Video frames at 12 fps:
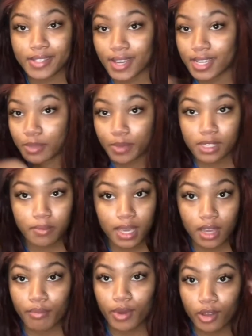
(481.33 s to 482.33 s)
just put some
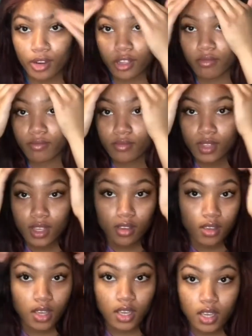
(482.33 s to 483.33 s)
makeup on it.
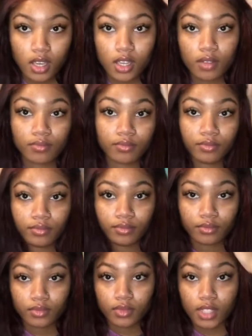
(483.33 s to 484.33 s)
And
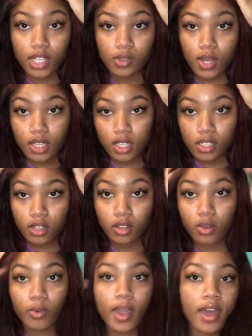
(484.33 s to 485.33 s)
that's why it looks a
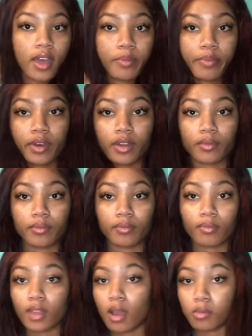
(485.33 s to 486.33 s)
little red, but
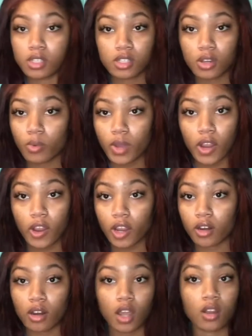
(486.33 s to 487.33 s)
I'm gonna still wear
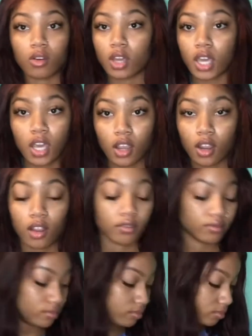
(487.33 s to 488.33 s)
it. I don't care.
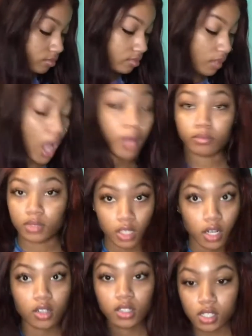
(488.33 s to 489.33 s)
I'm
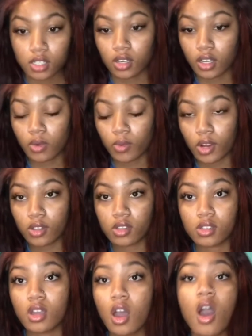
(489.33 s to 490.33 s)
literally still gonna wear
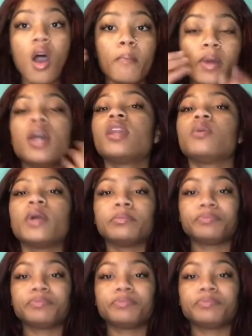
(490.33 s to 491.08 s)
this. But anyway,